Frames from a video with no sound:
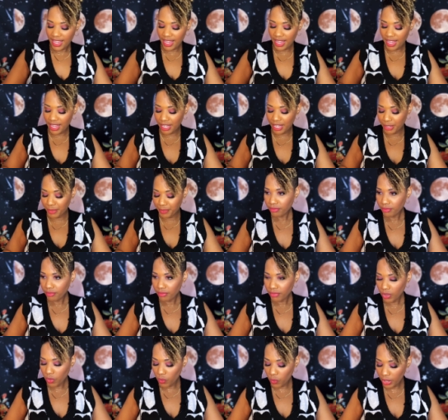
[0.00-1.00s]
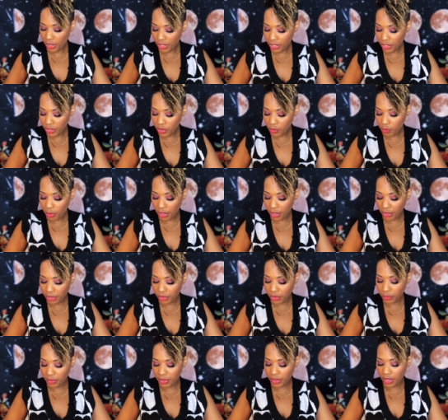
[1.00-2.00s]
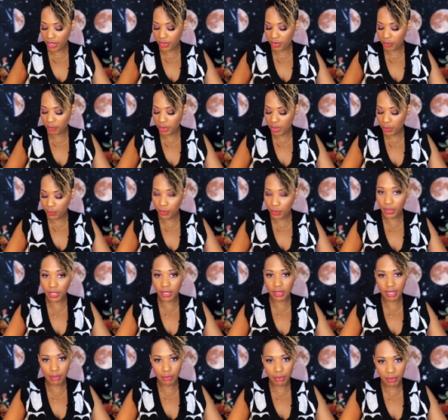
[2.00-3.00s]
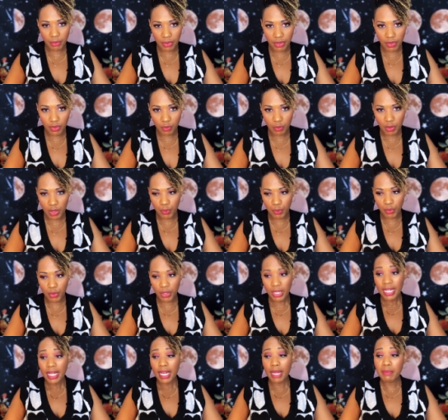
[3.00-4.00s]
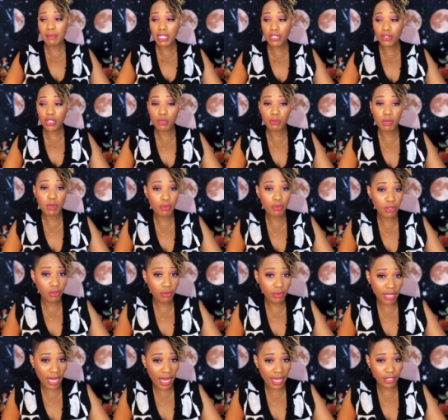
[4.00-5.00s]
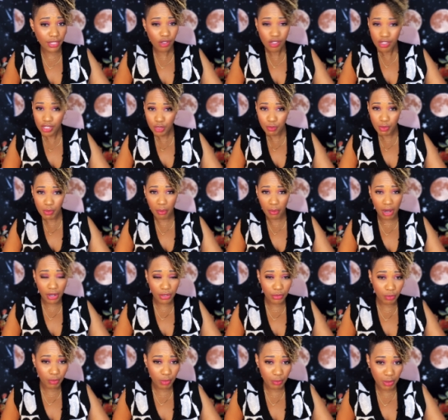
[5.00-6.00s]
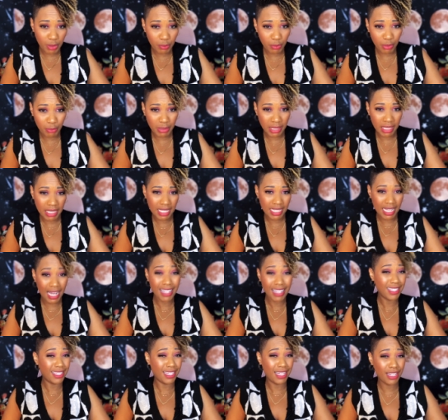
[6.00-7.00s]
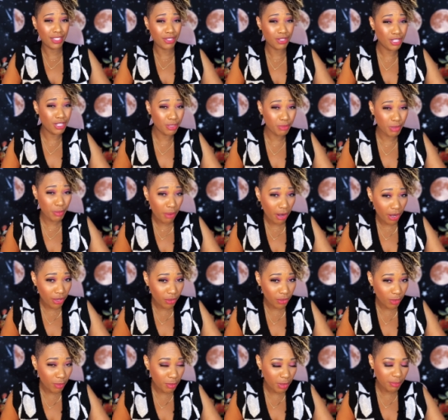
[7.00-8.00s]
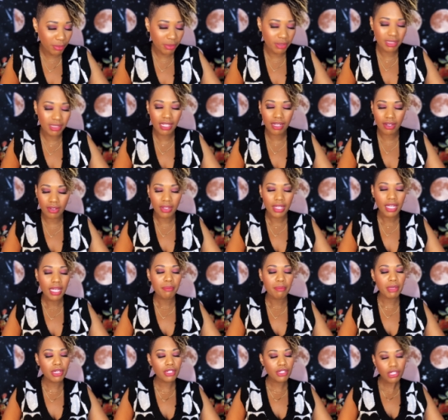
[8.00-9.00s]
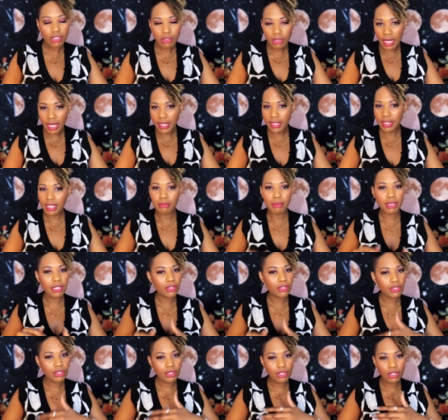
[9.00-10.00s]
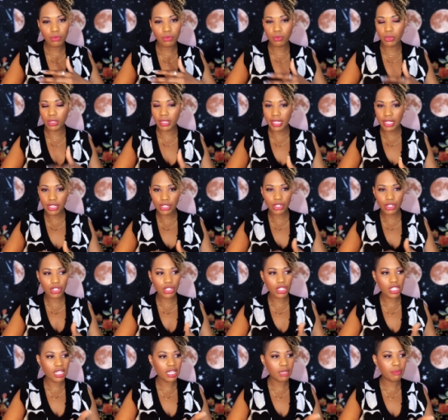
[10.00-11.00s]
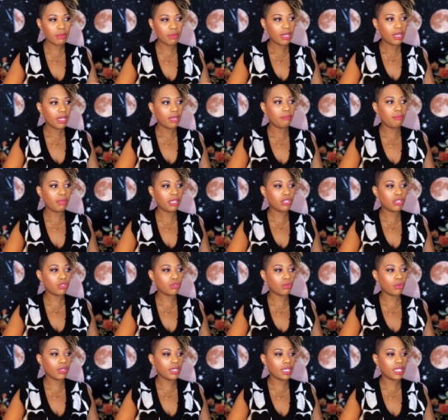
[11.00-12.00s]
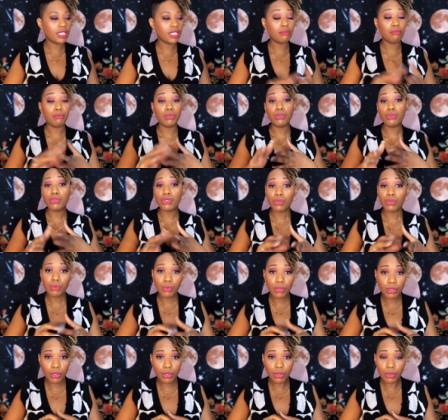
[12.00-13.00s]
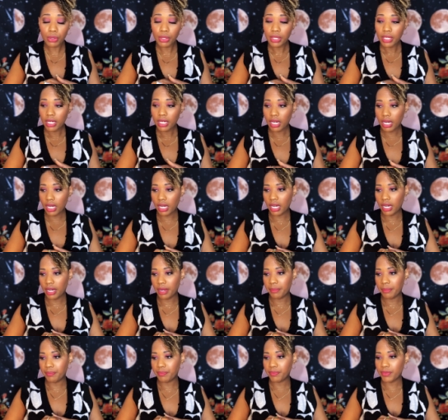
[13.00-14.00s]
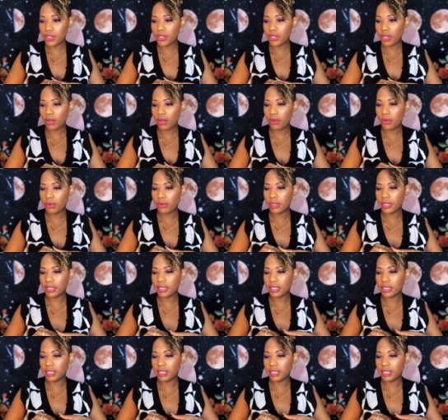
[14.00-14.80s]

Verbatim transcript: um, where can you partner with other people, collaborate with other people, and make sure it's people you like. Don't just be partnering with people because I said you need to be partnering with people. No, make sure you like them, make sure it's a good relationship, make sure it's mutual. Um, so